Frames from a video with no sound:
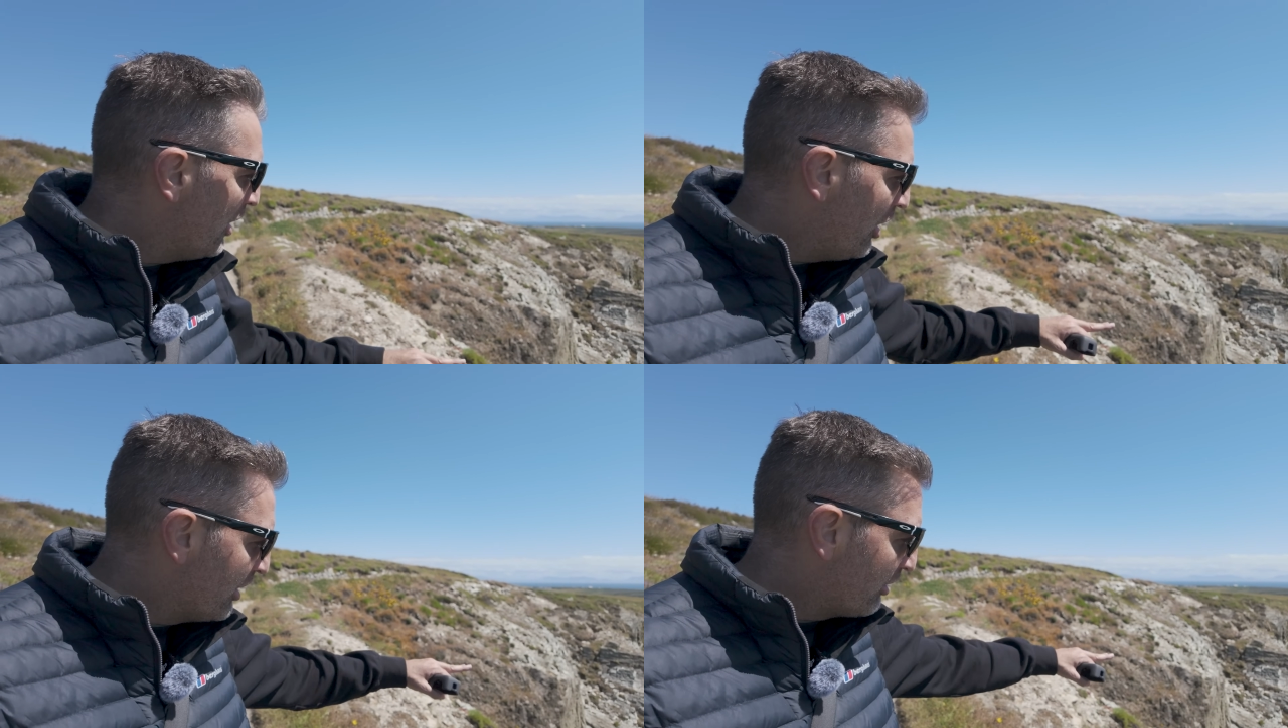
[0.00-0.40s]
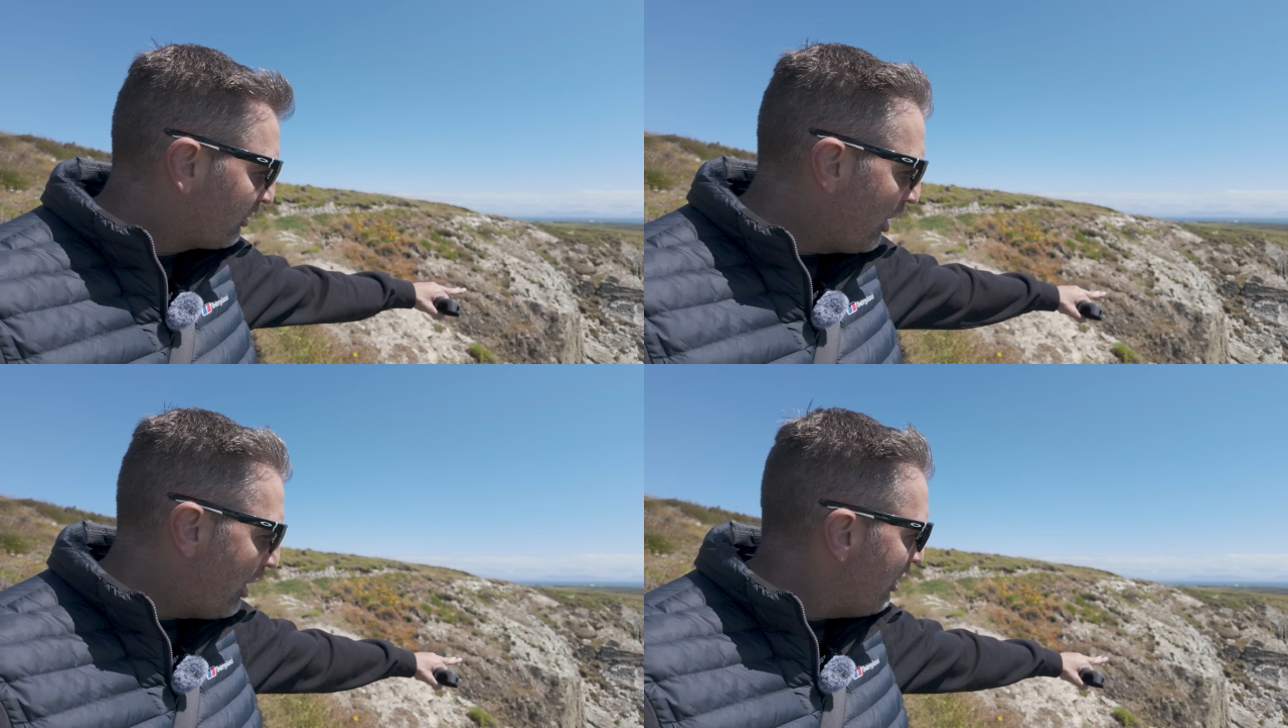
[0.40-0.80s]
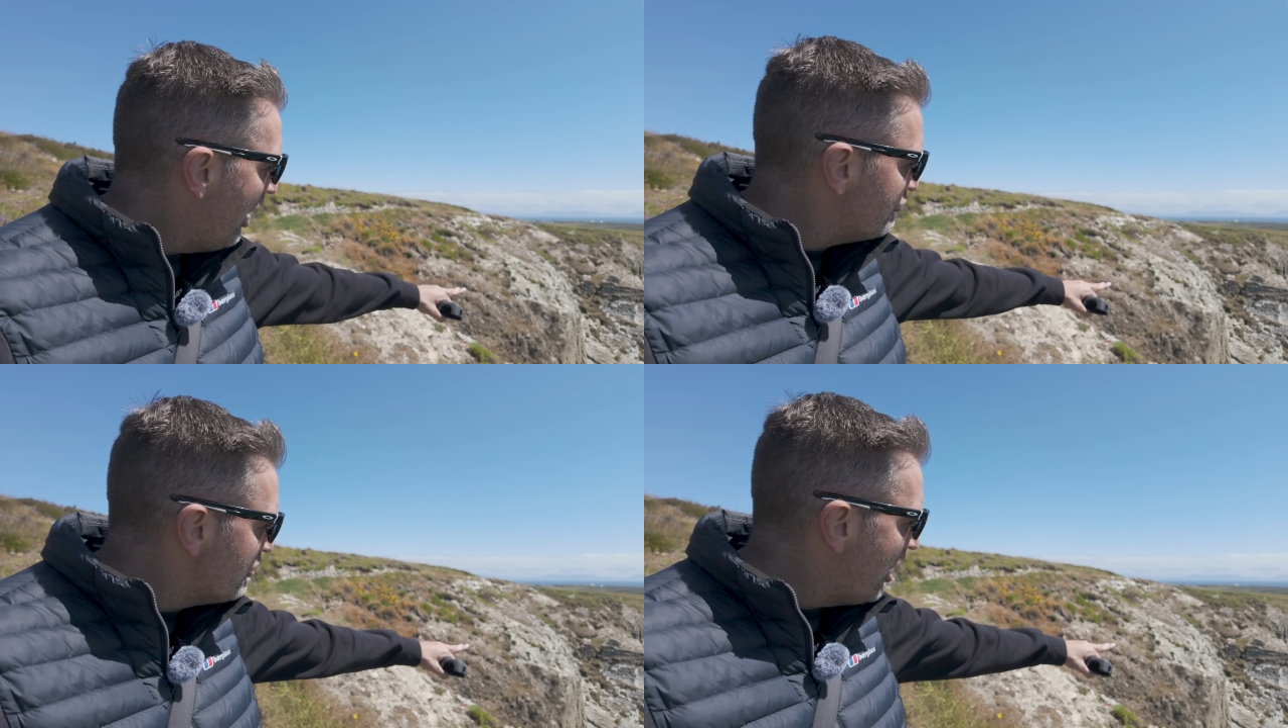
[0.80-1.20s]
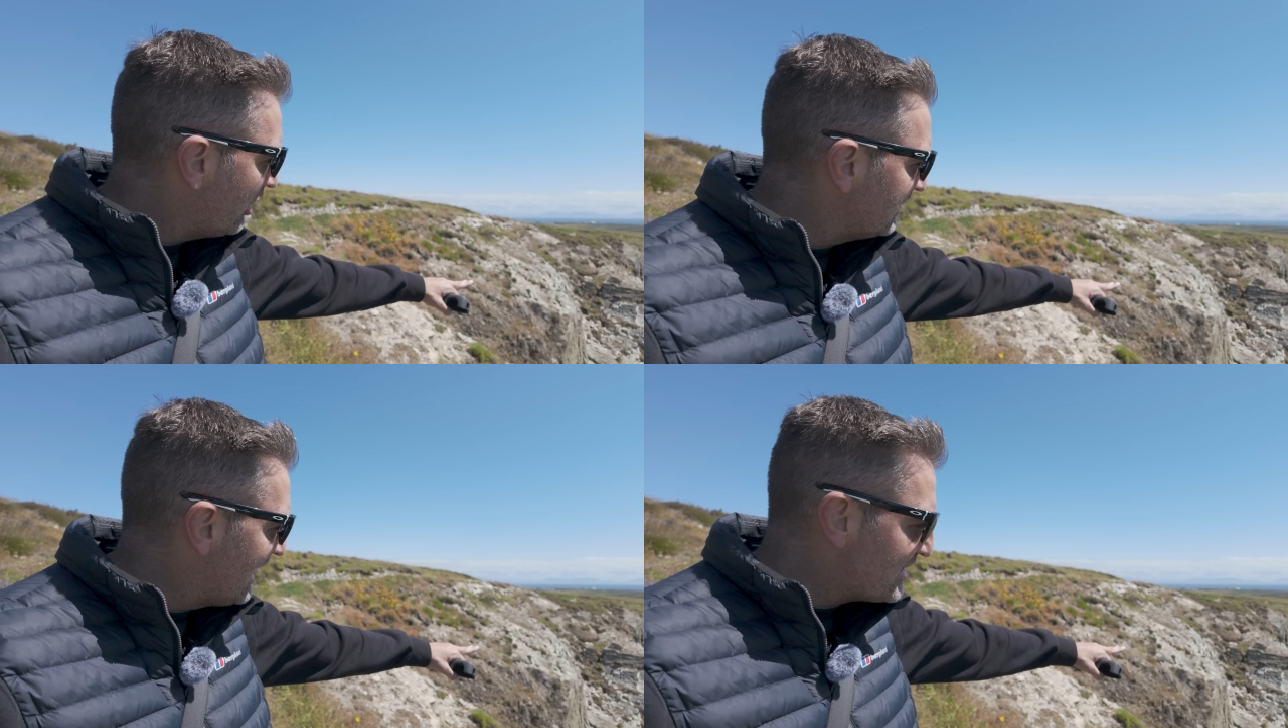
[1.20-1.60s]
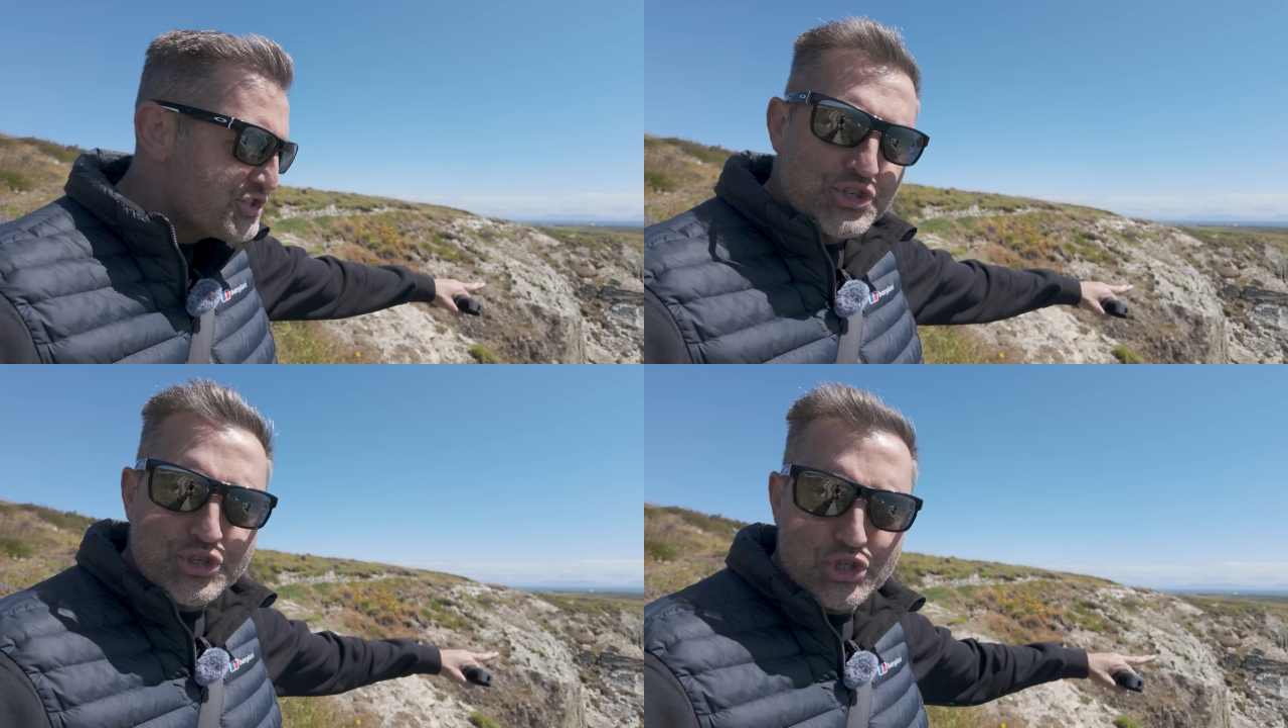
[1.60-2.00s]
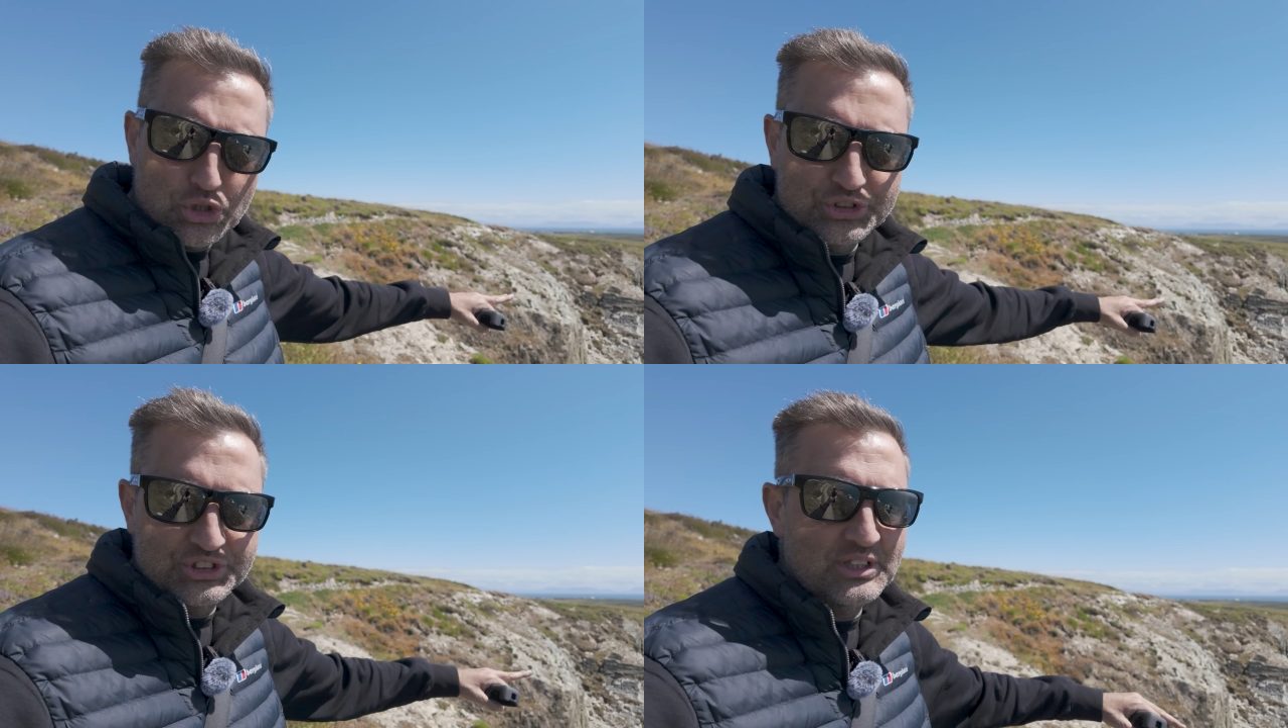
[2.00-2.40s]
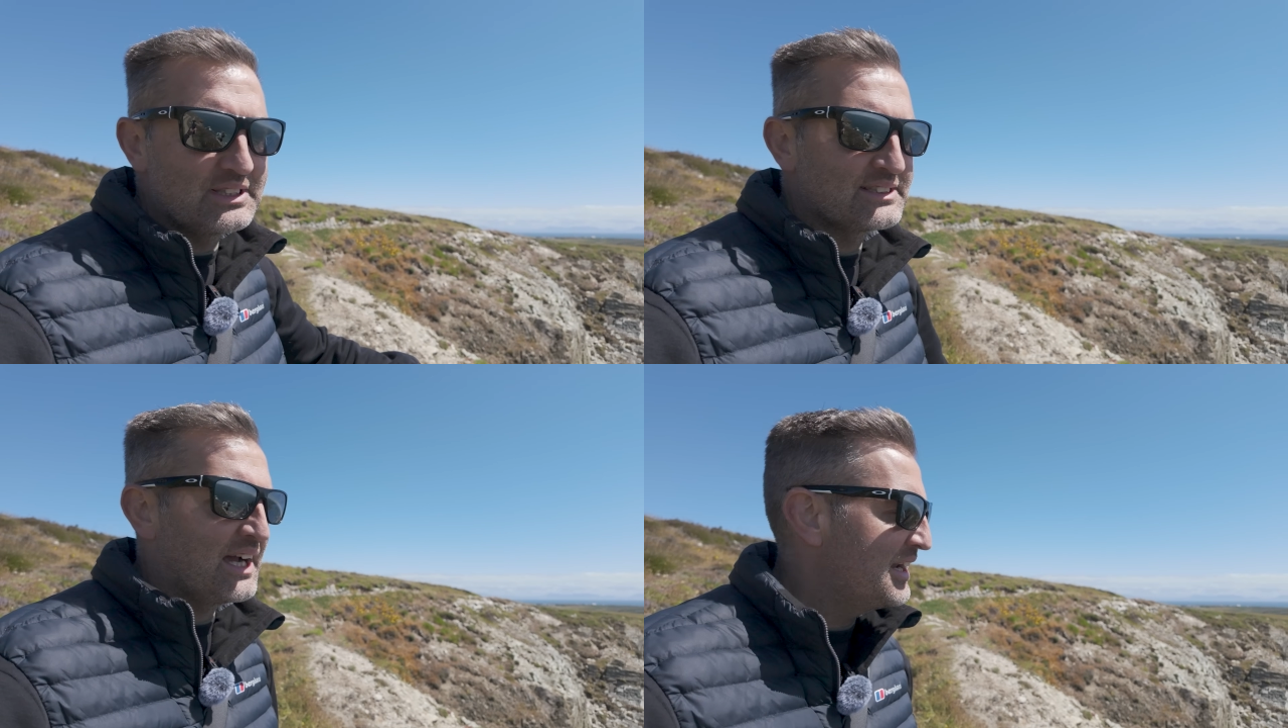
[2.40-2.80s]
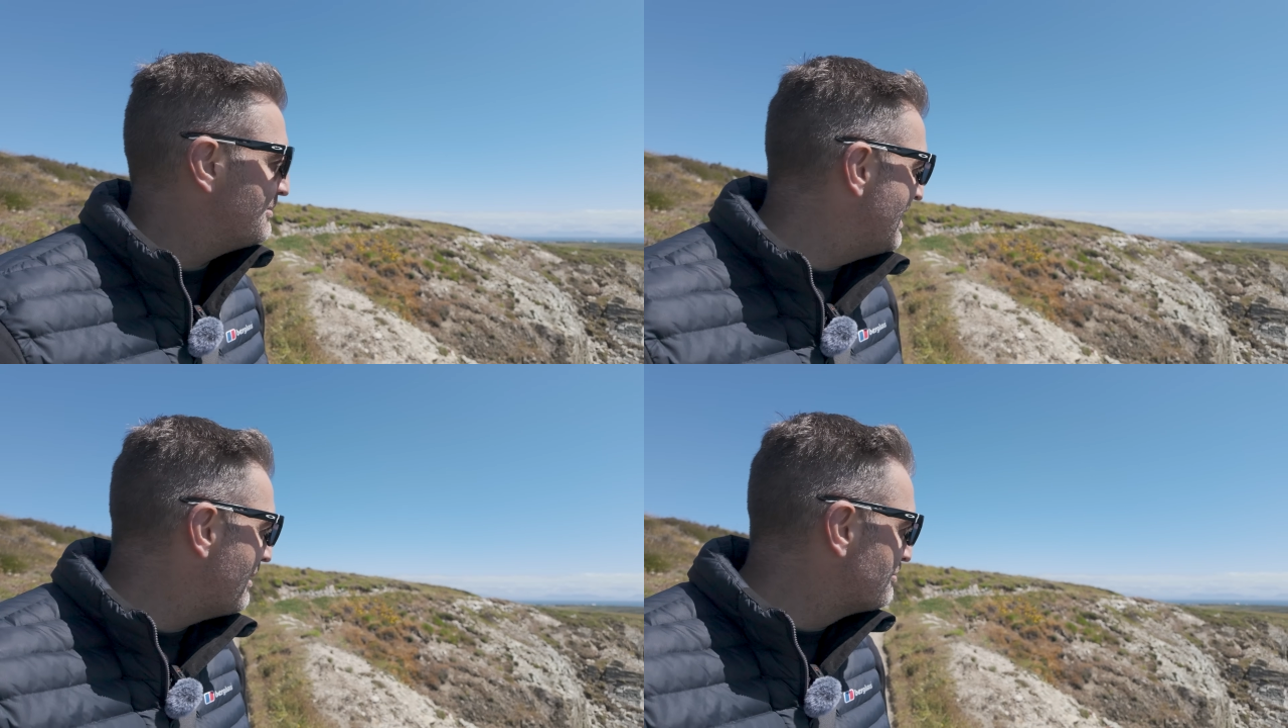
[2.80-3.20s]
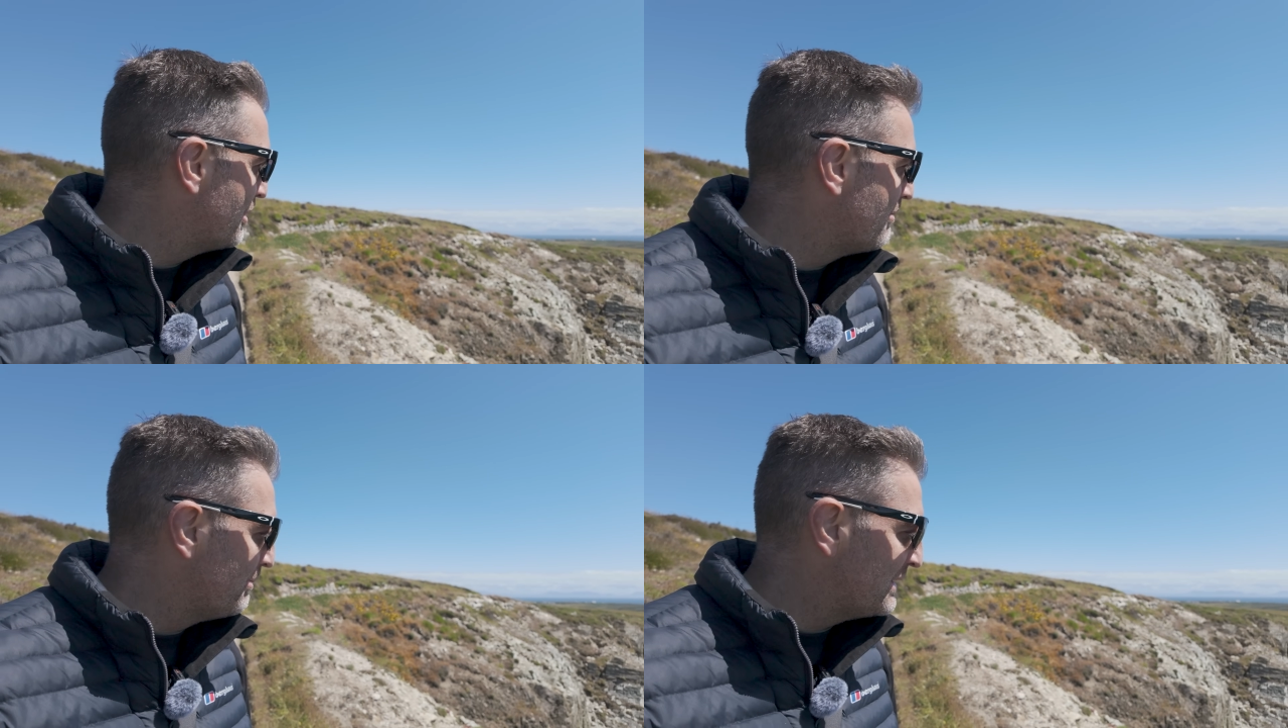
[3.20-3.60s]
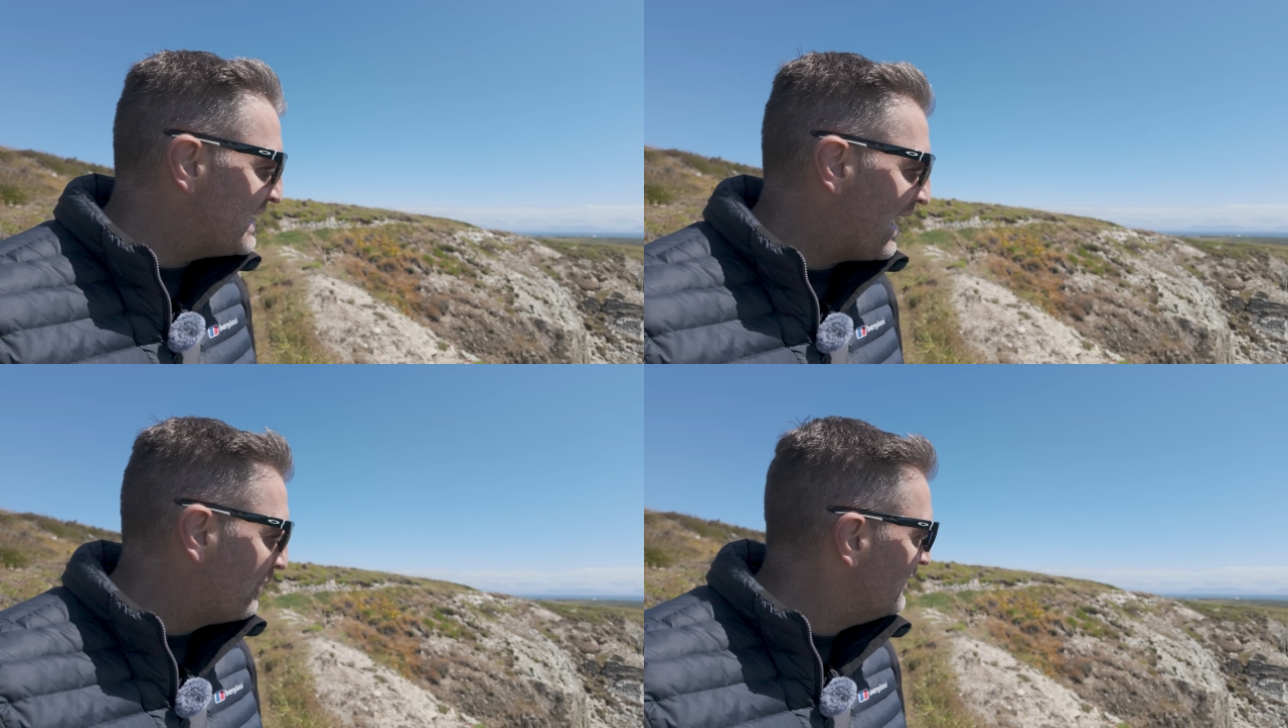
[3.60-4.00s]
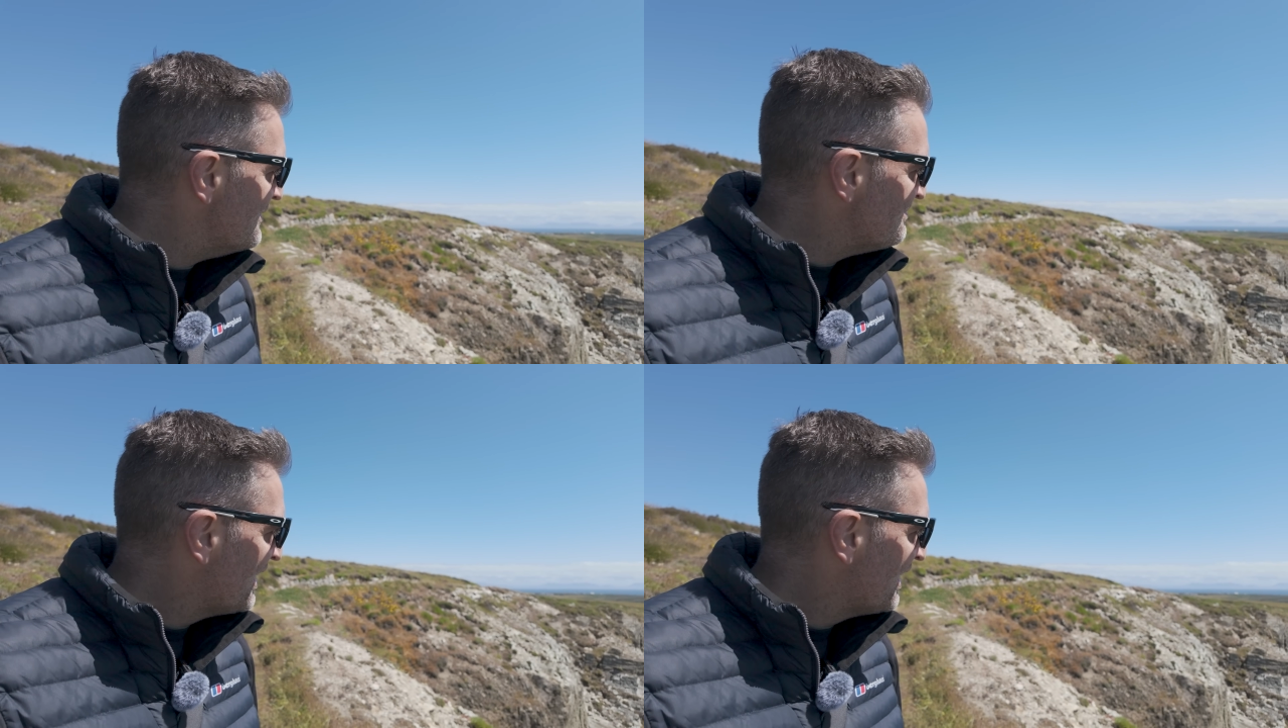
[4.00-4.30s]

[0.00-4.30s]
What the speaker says: on a rock ledge just to the side of me. I'm probably now